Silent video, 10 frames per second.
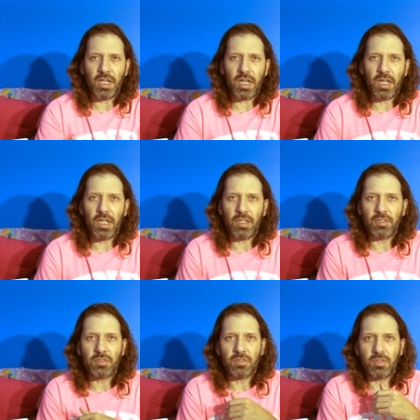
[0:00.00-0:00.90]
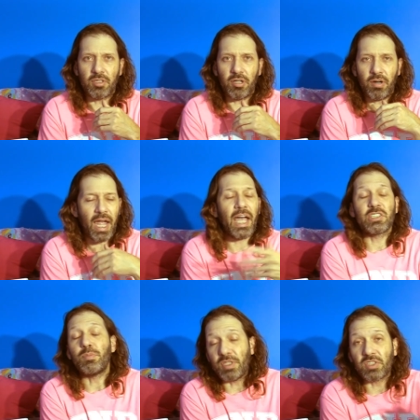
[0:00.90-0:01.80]
and there
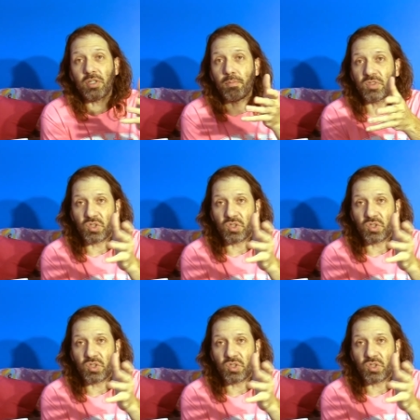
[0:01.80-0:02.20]
has to be some